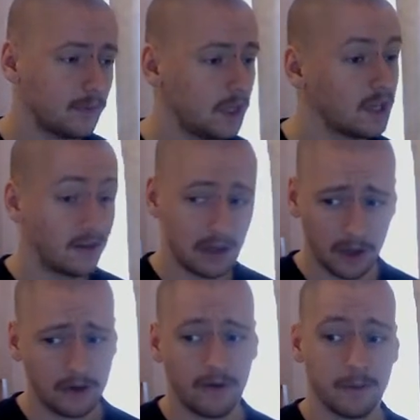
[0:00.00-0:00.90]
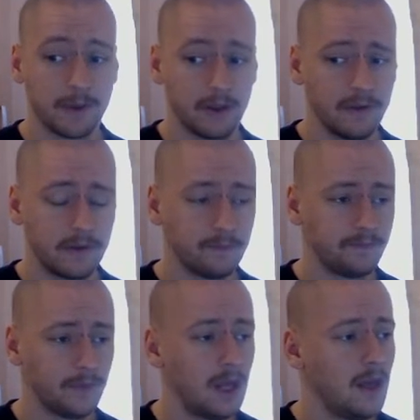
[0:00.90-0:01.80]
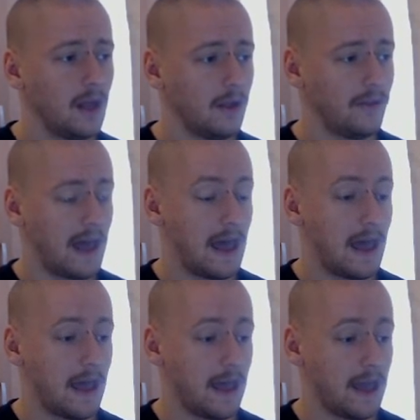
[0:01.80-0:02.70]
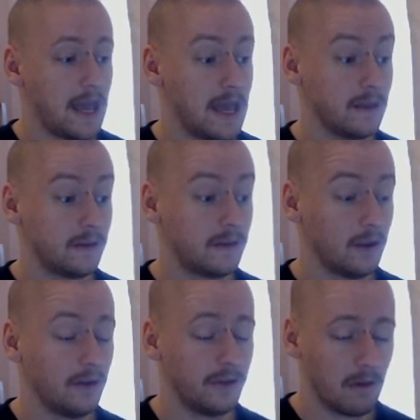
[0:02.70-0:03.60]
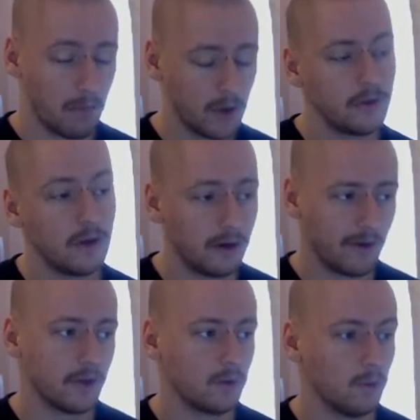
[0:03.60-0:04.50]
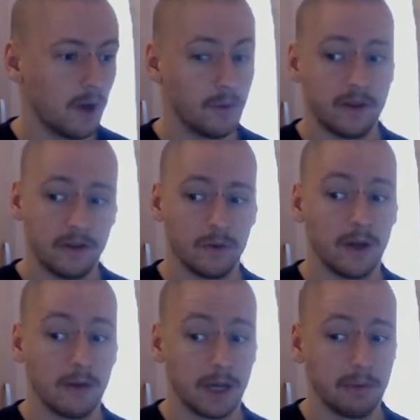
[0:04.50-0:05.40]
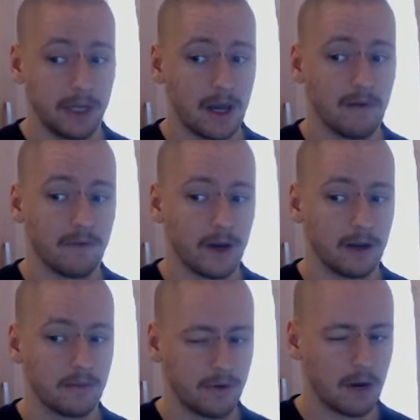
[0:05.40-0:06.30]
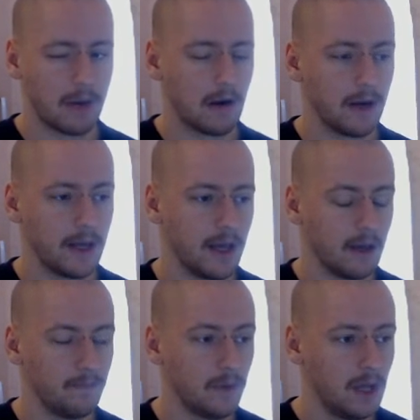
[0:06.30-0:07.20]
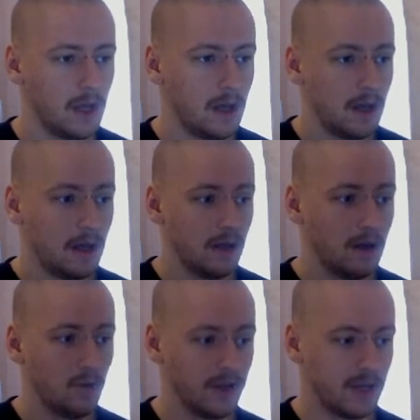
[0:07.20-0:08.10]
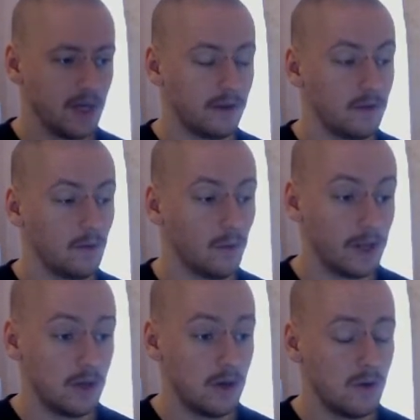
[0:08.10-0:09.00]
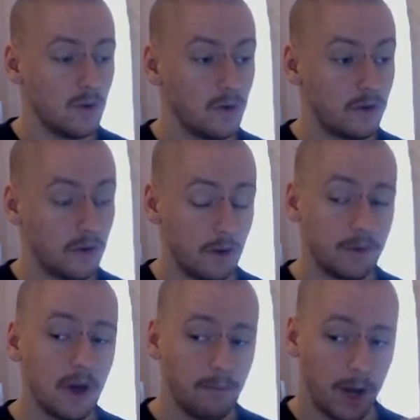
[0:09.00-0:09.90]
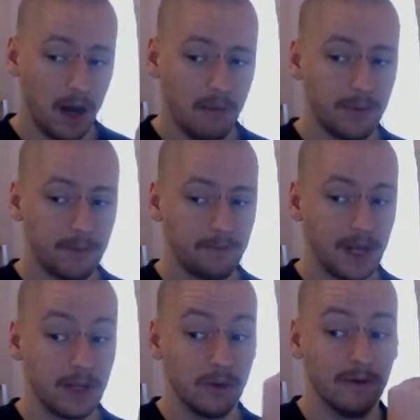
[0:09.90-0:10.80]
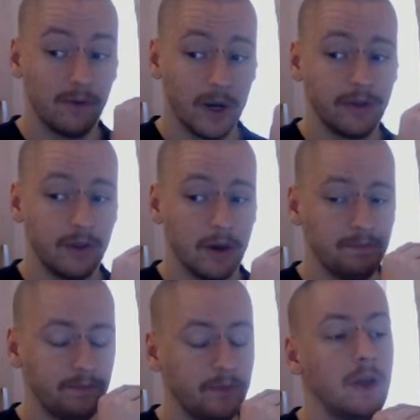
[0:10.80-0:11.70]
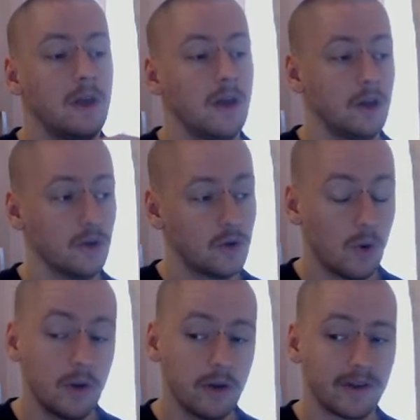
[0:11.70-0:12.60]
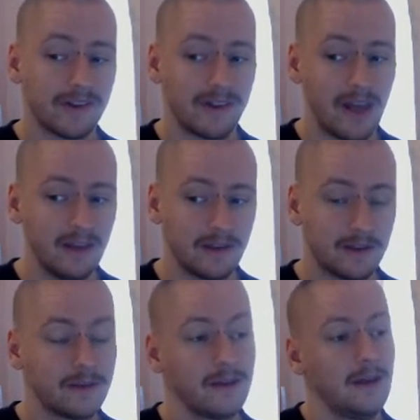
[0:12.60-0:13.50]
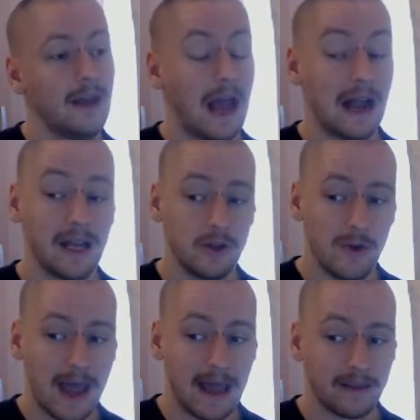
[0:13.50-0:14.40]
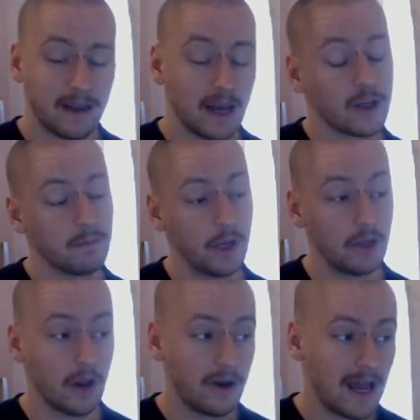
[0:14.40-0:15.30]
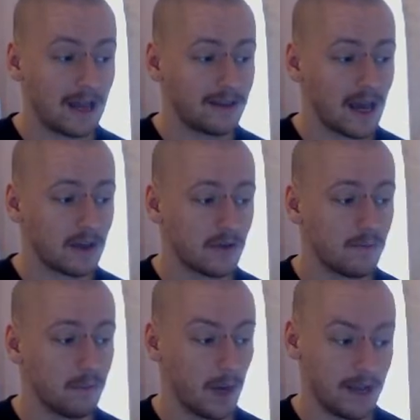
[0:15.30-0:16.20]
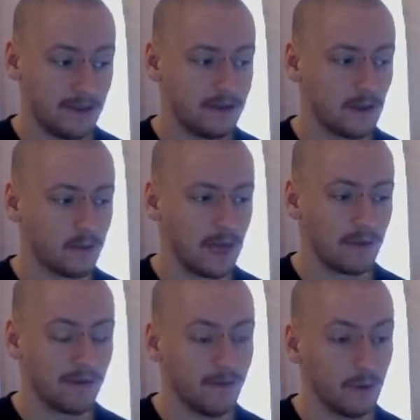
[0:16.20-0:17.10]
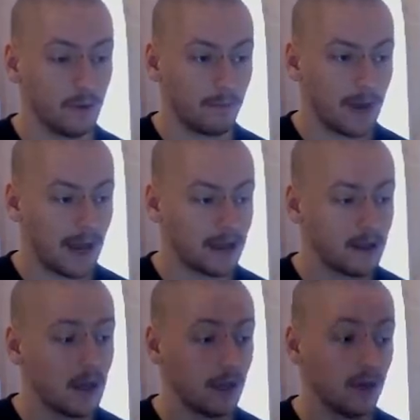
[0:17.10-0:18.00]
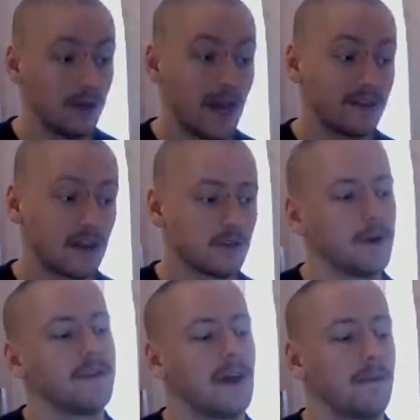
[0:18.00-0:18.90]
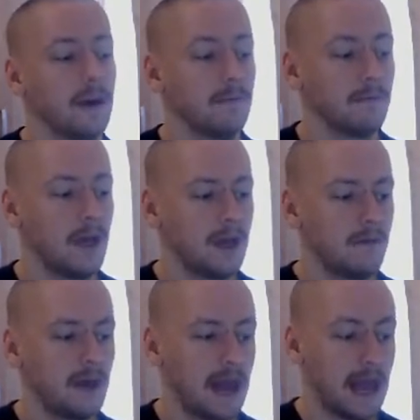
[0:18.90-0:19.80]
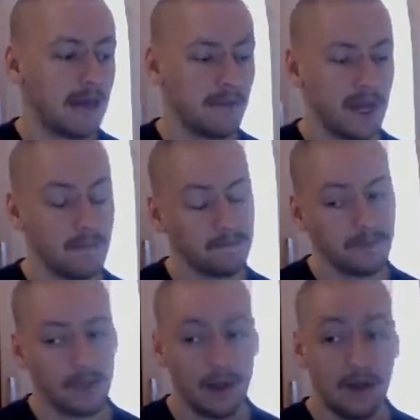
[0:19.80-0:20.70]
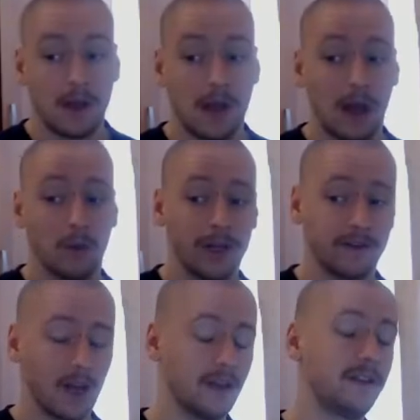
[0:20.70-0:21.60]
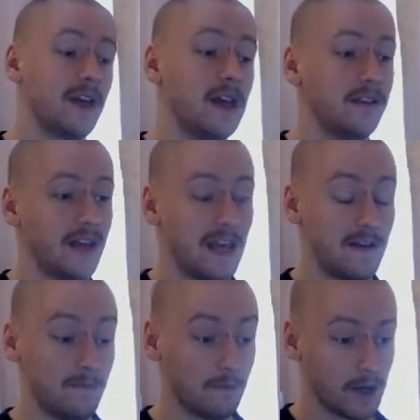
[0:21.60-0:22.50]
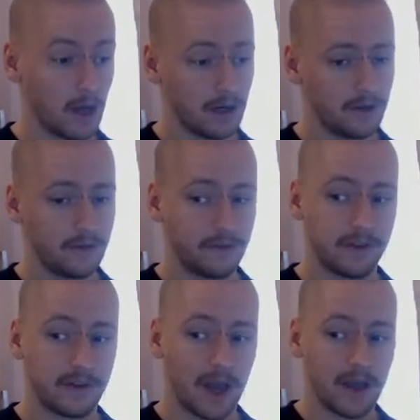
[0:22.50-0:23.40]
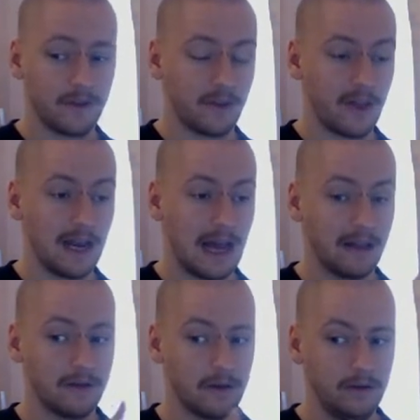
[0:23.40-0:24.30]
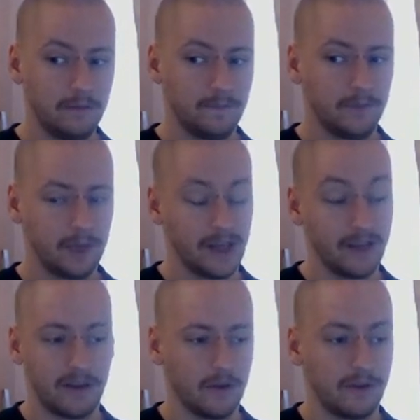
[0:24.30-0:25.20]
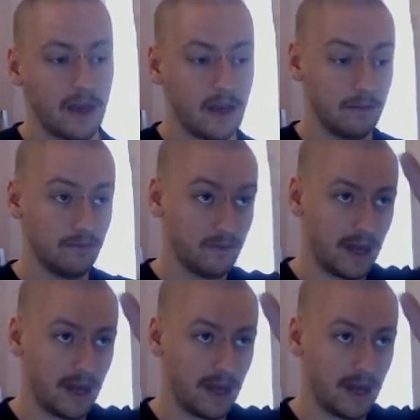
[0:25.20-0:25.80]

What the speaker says: There's a load of options. There is the most universal one, which is the one I'm going to be covering primarily here, which is when you super jump up and you avoid them, you call your assist and then you air dash. But you don't air dash by double tapping forward or back. You air dash by tapping A and B. And what this does is, regardless of the side that they land on, like, so say they